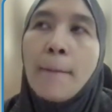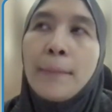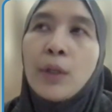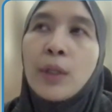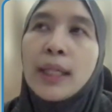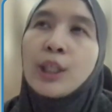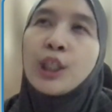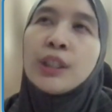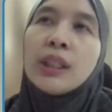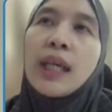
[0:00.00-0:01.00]
you can
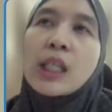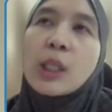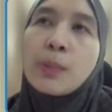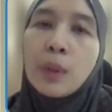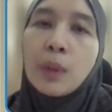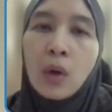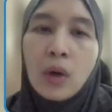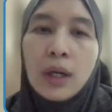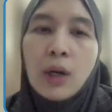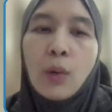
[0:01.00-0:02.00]
actually
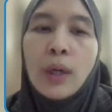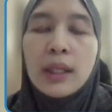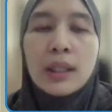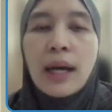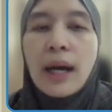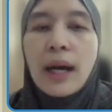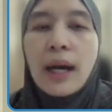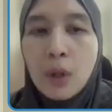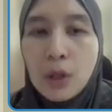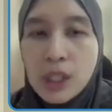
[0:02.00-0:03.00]
explore what are the other
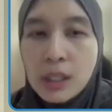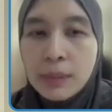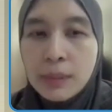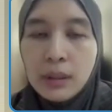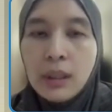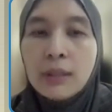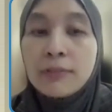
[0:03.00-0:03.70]
possible